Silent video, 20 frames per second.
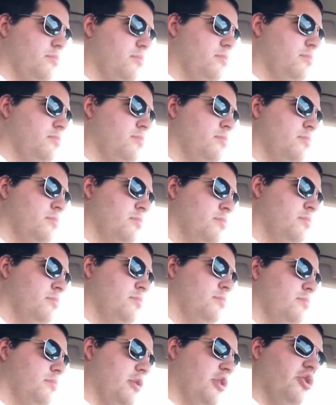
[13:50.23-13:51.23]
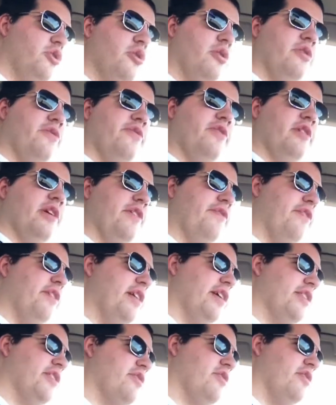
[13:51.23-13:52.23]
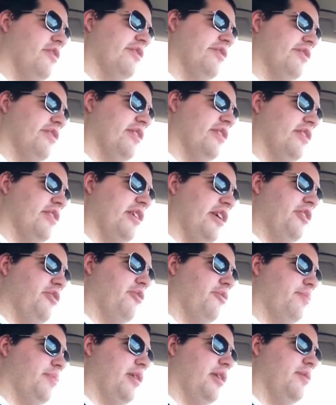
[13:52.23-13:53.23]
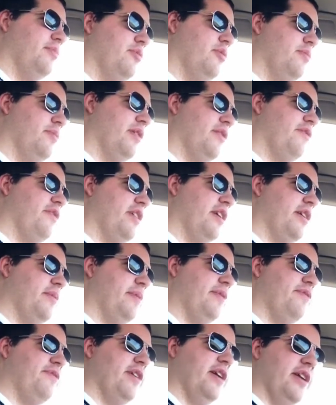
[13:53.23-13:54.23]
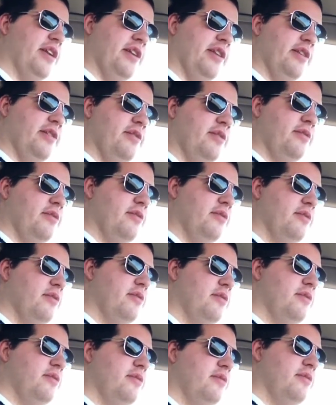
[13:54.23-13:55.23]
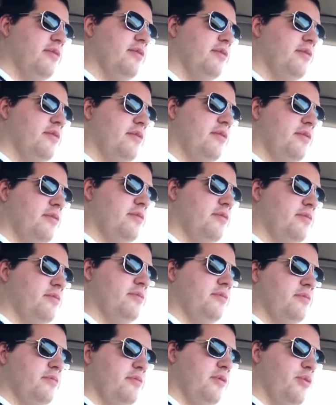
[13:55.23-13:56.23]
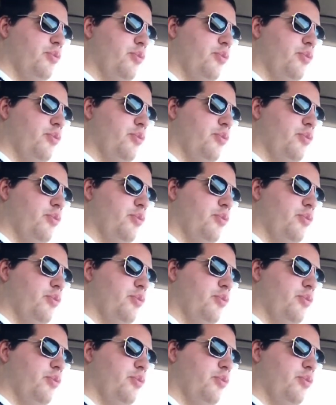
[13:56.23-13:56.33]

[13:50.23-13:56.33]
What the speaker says: I don't know how to feel. I feel like this card's not standard playable, but I feel like it'd be fine. I feel like it's potentially standard.